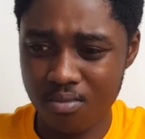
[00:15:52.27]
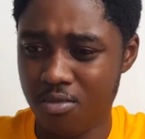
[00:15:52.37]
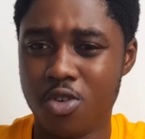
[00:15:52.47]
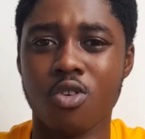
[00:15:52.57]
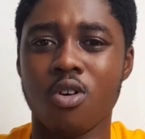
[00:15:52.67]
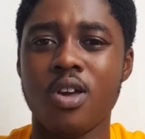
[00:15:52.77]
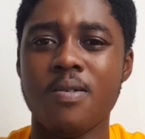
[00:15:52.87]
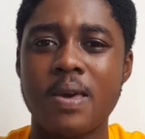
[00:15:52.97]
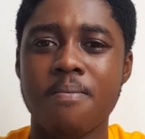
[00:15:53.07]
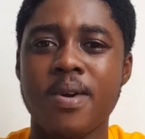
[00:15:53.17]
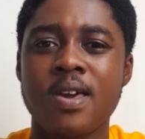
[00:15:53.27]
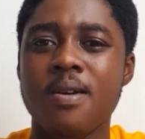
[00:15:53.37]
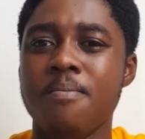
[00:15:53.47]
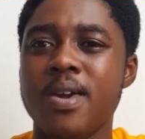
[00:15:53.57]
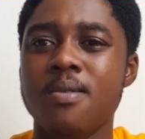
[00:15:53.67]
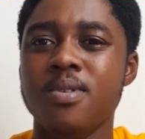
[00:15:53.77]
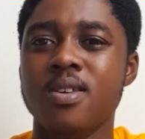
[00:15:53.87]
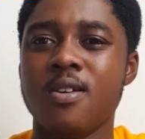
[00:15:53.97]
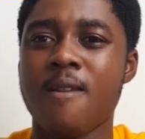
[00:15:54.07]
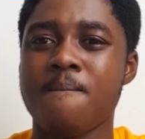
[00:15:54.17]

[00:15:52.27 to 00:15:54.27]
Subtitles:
you know, it may be